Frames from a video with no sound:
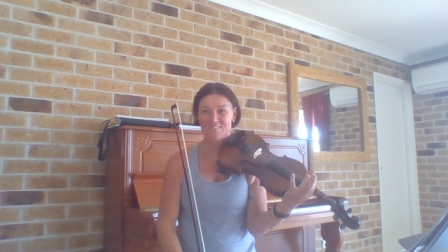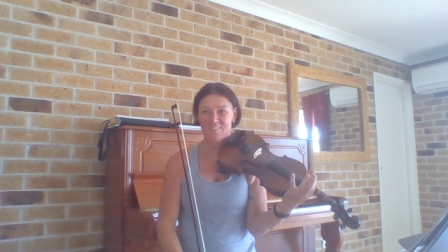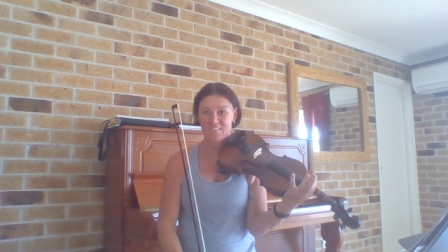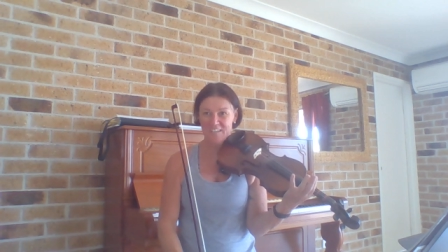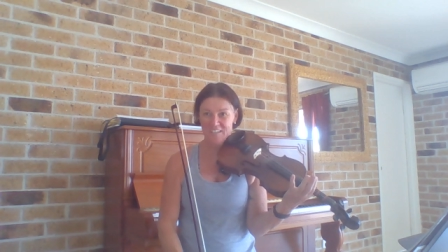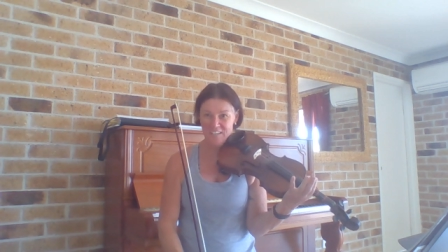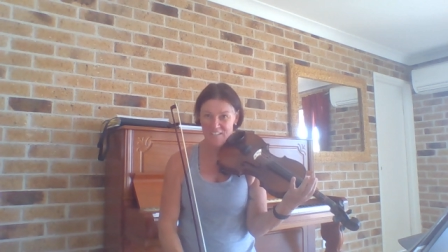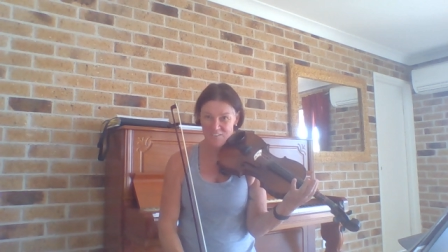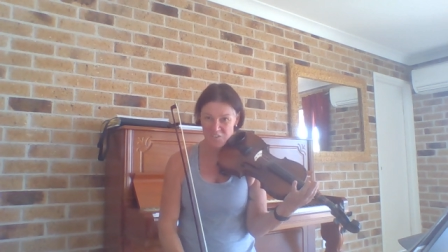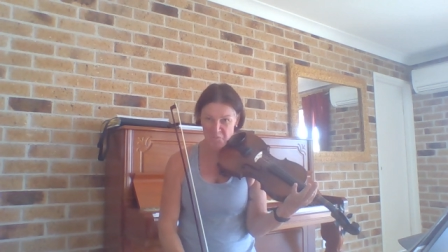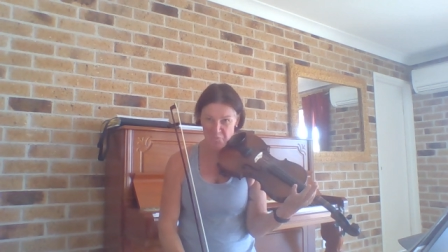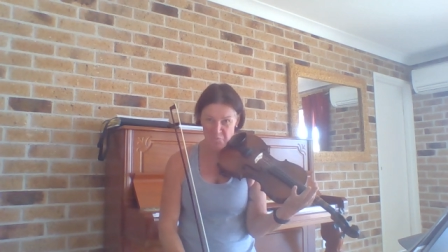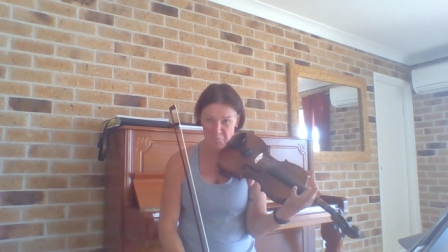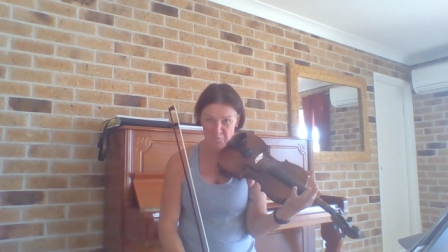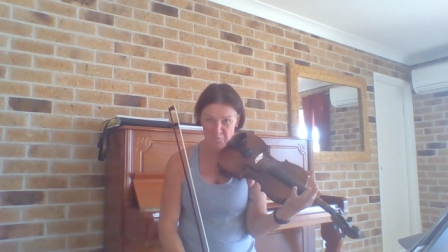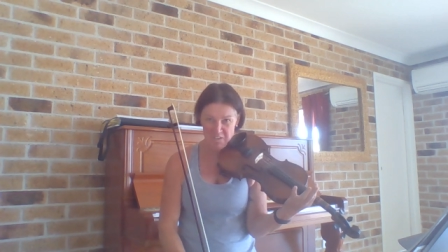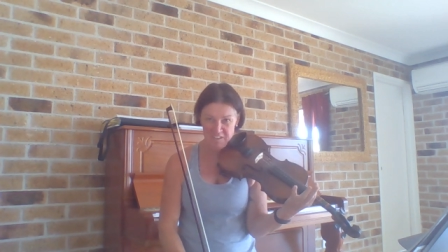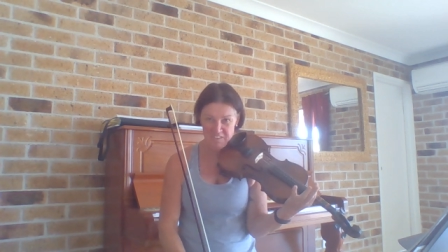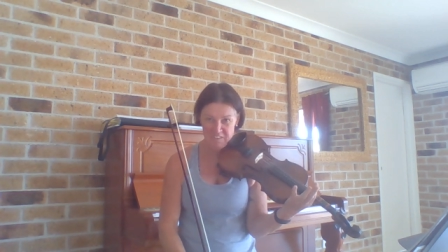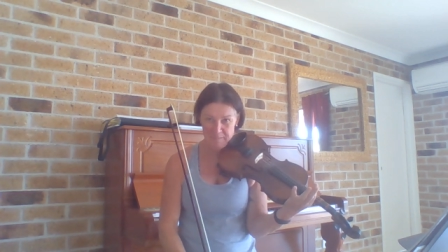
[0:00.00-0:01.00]
is getting the
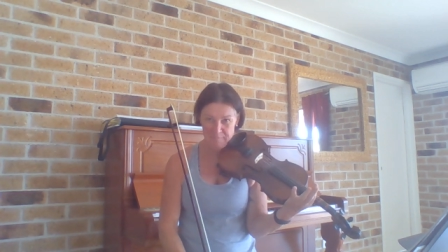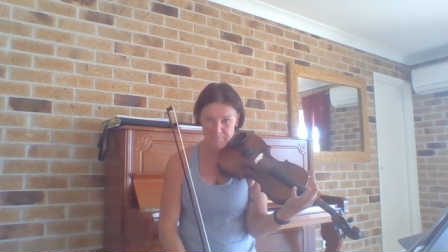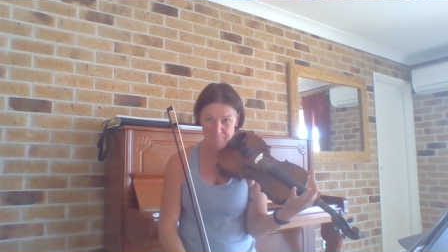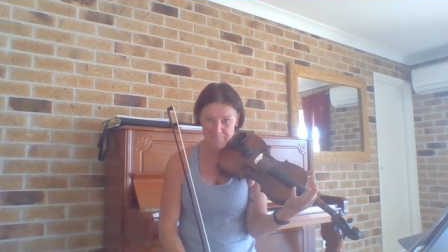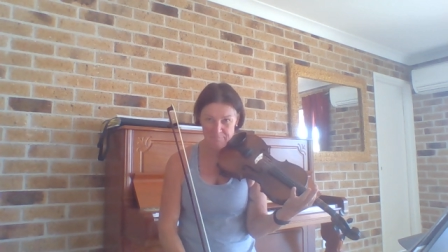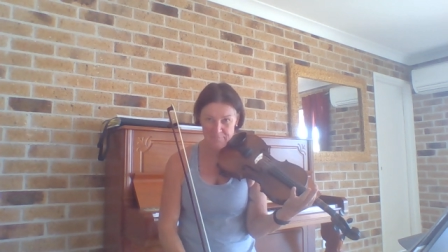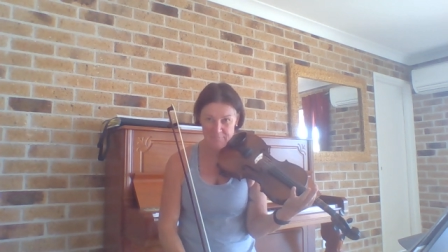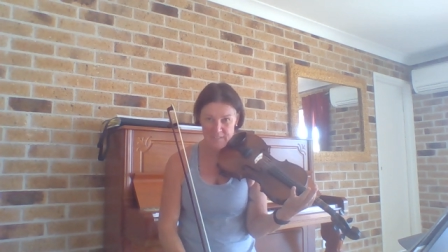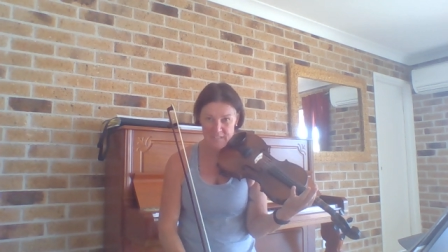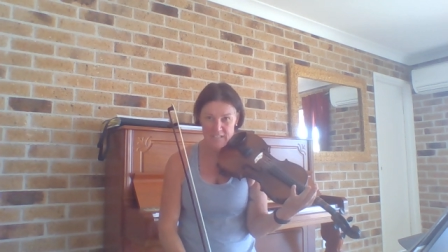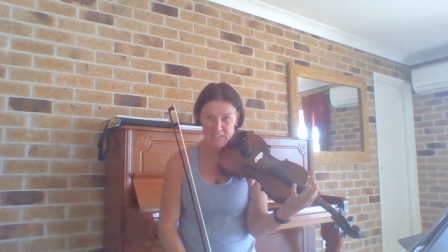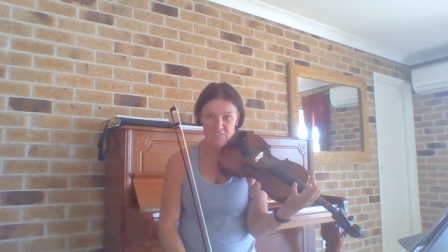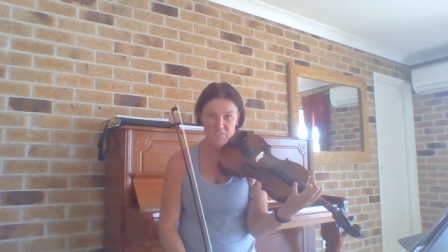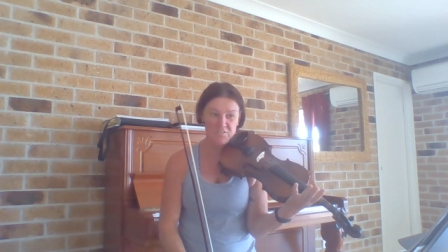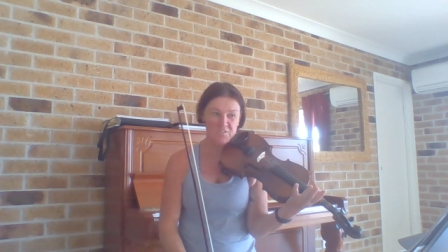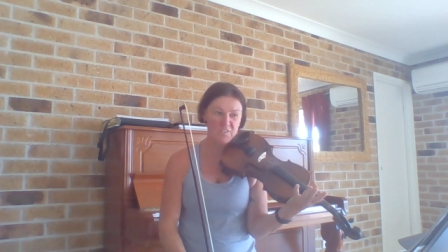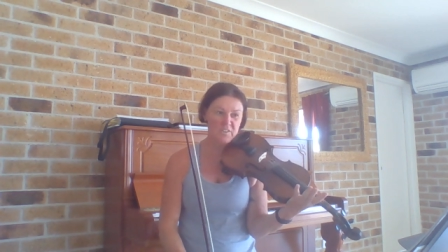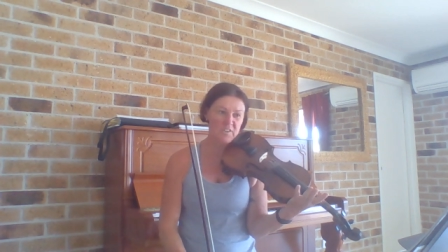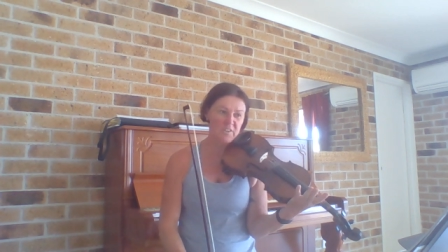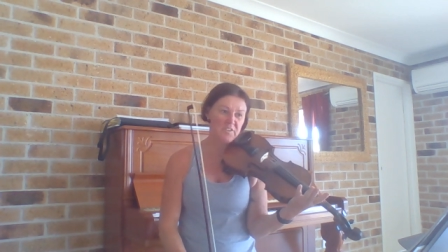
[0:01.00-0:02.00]
rhythm.
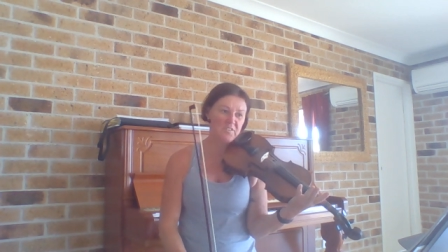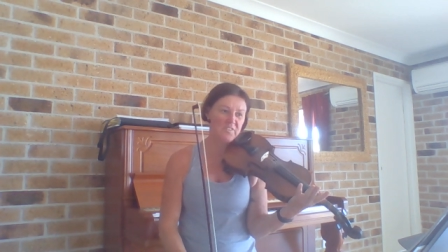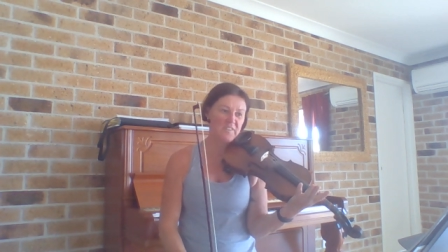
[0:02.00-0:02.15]
Third